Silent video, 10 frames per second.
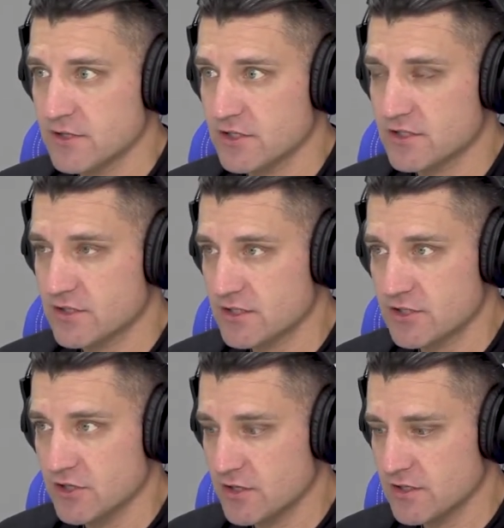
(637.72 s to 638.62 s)
So it's
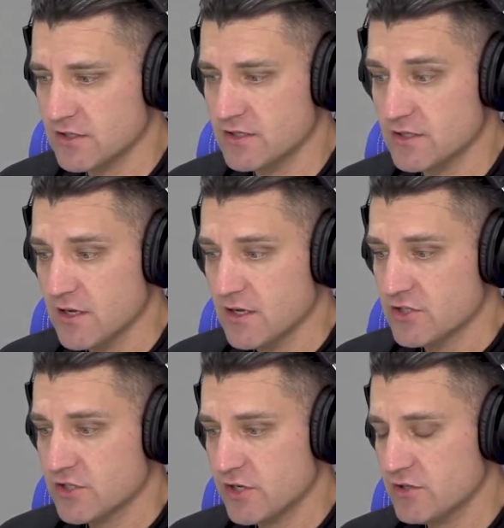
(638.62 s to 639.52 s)
not
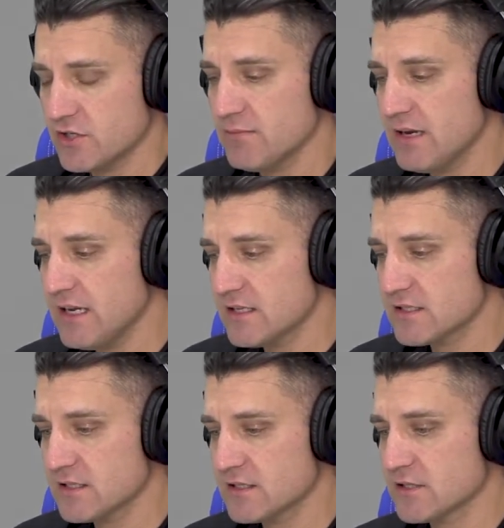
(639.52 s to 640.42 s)
so in many
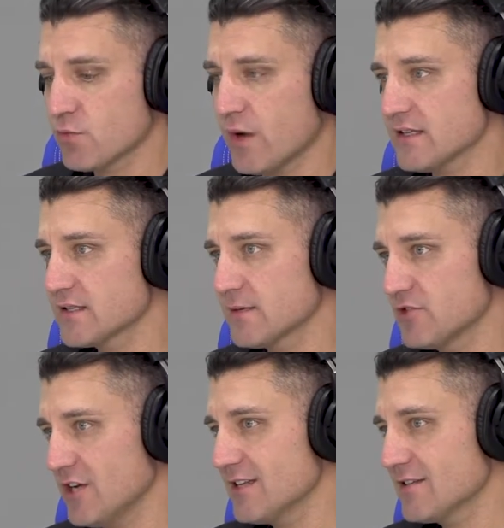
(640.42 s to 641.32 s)
instances, while
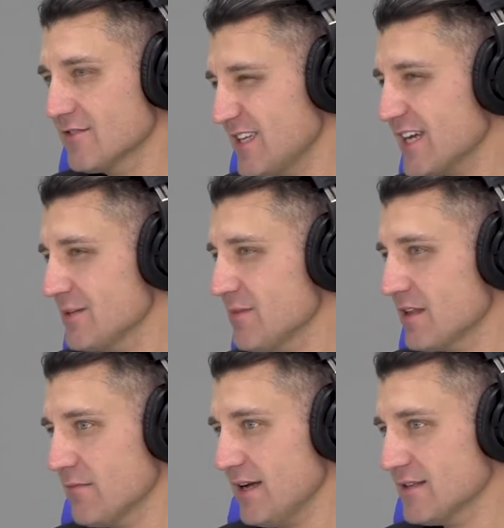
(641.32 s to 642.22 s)
subjective, it's actually
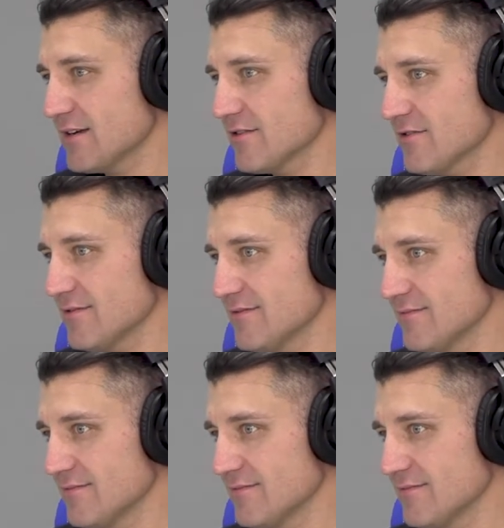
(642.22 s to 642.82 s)
mathematical.